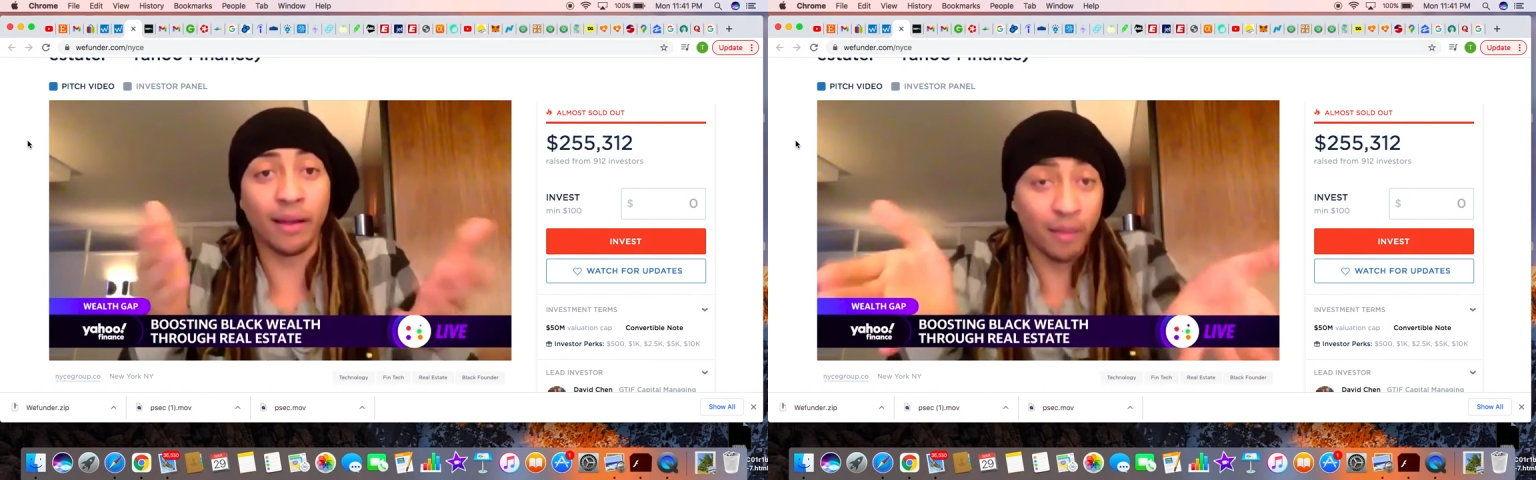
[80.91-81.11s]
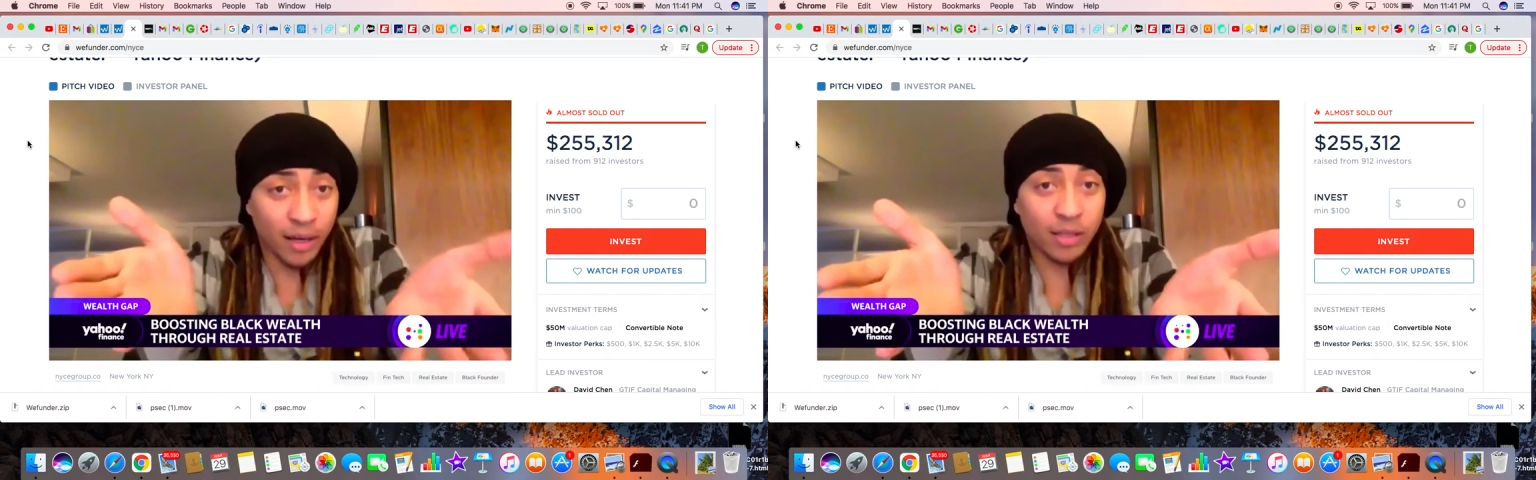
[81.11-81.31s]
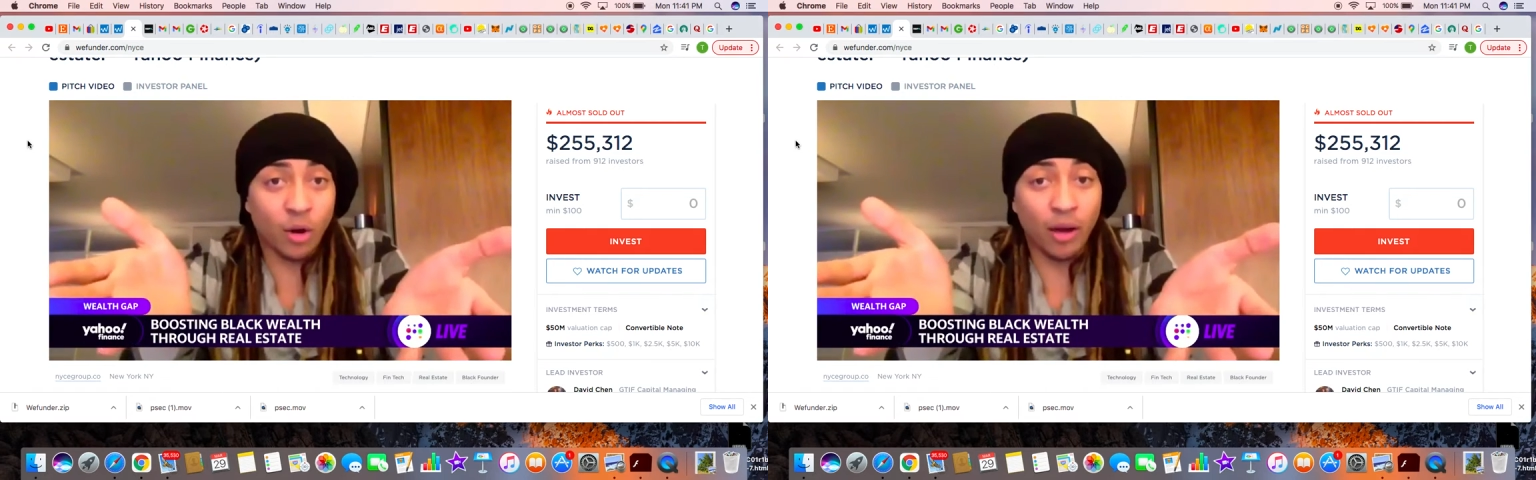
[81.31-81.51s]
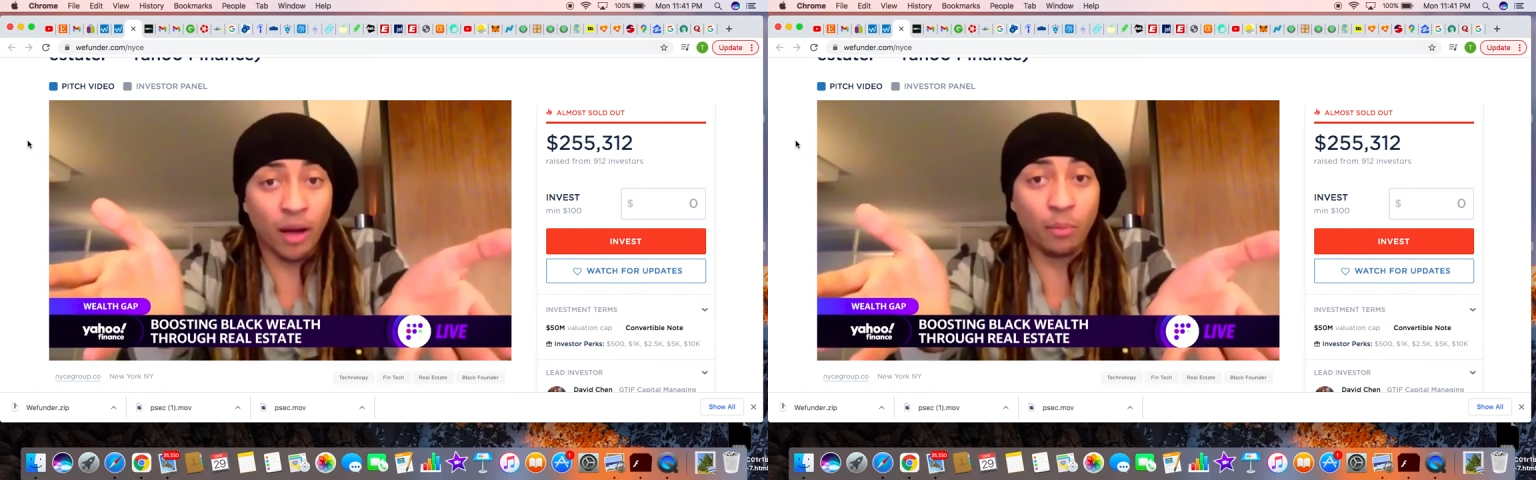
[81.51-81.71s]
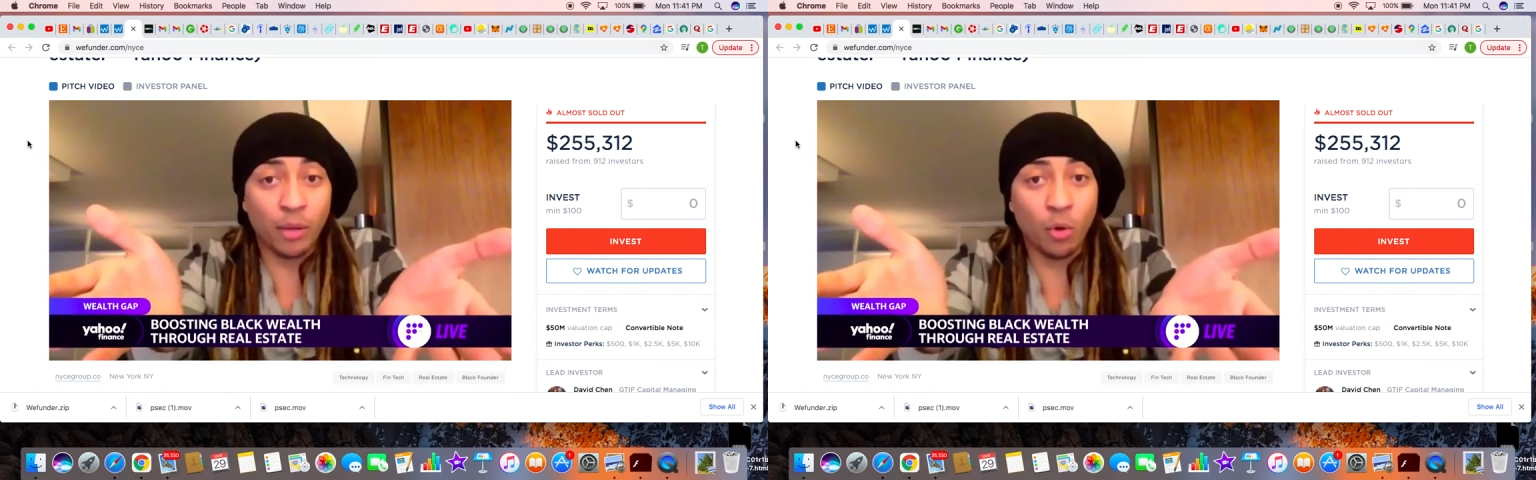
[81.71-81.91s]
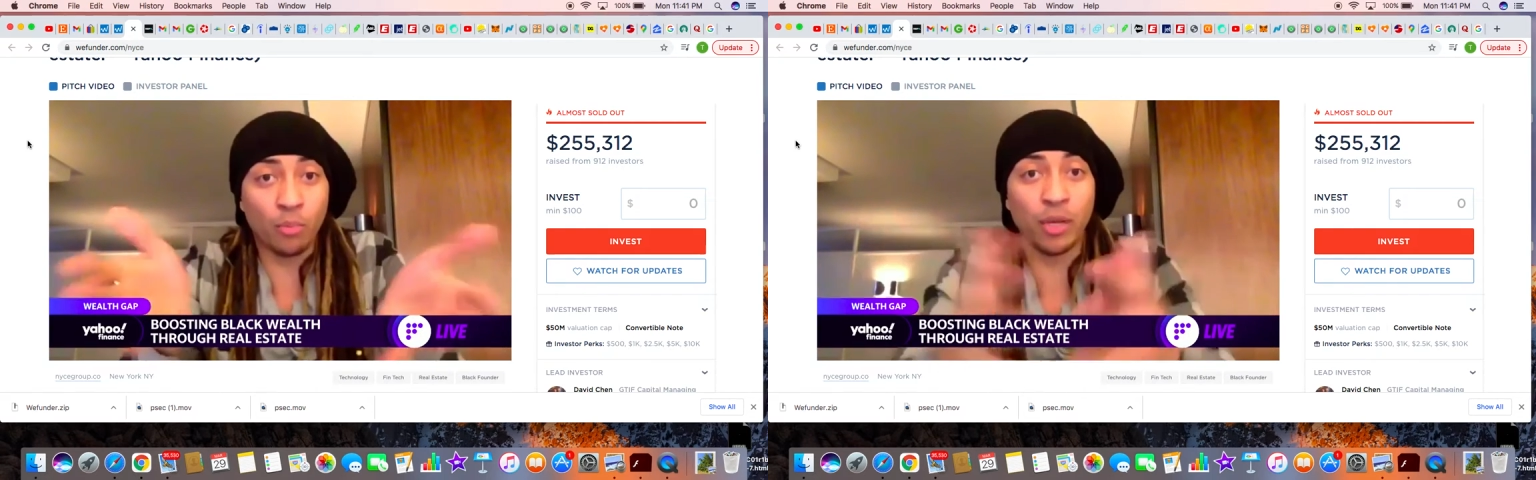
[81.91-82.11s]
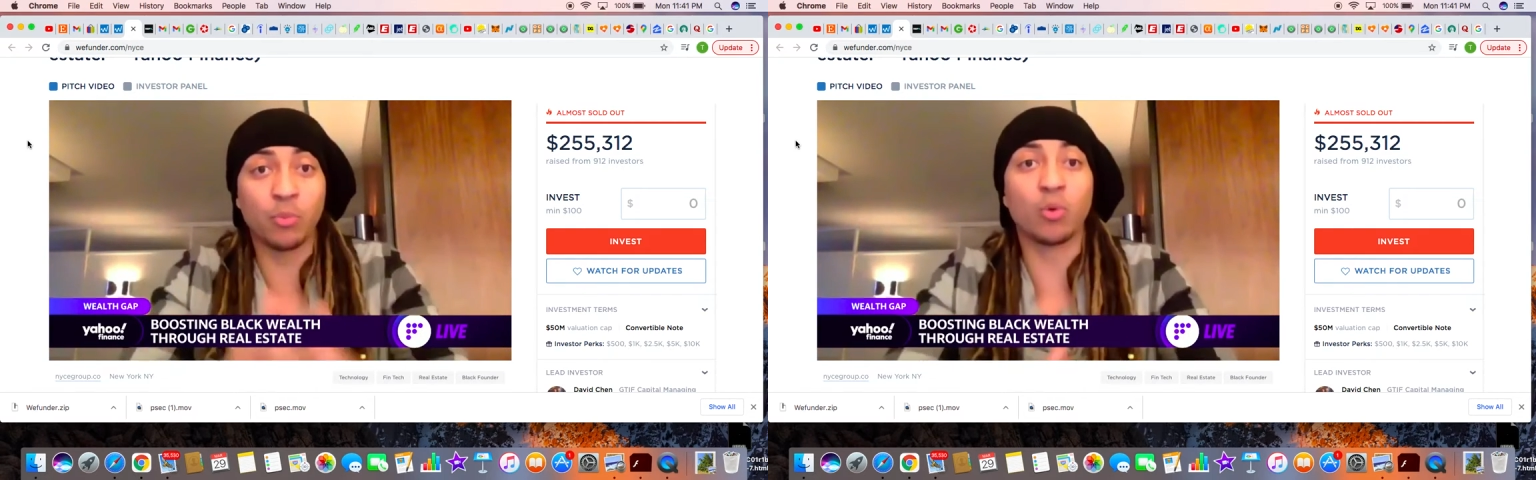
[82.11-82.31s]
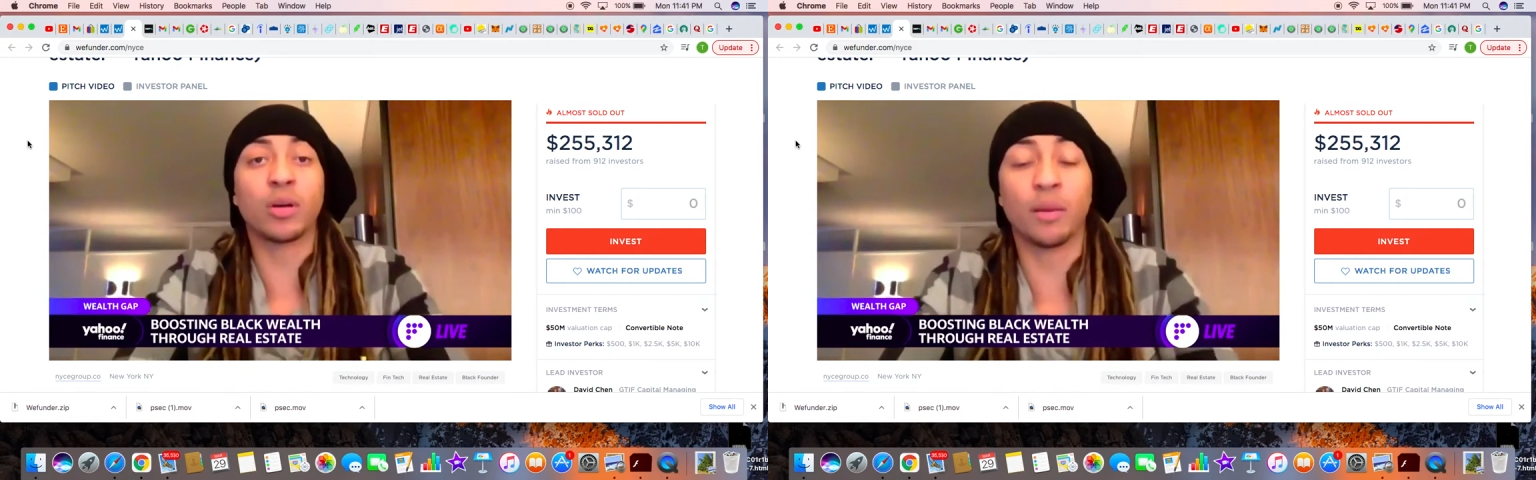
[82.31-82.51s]
and thus helping more
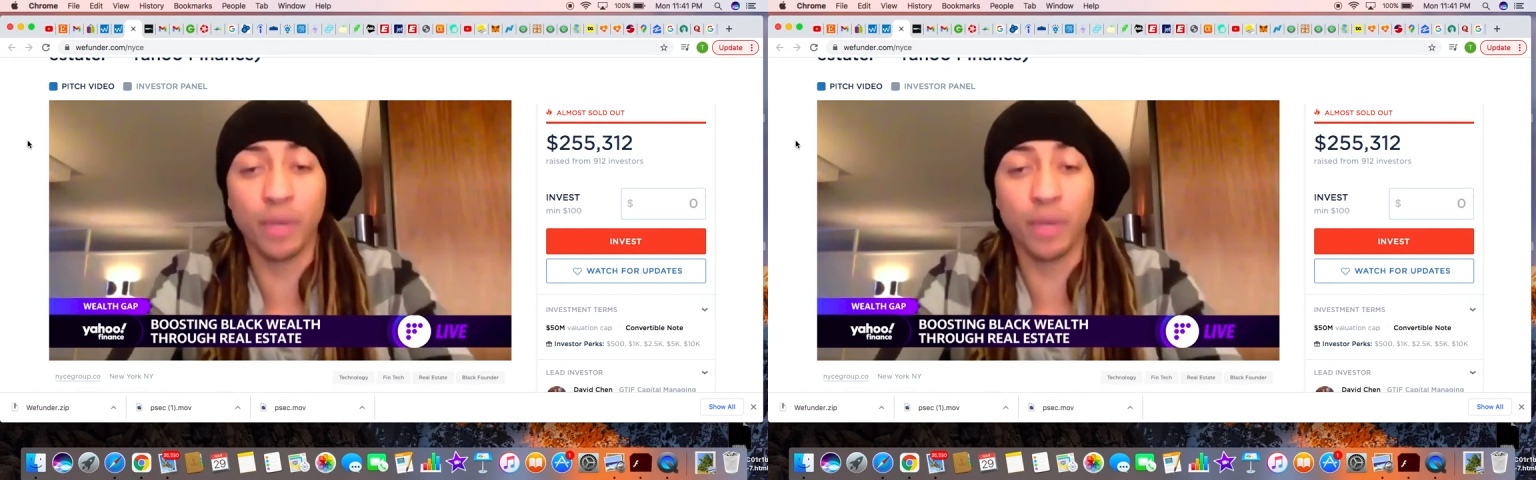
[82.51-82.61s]
people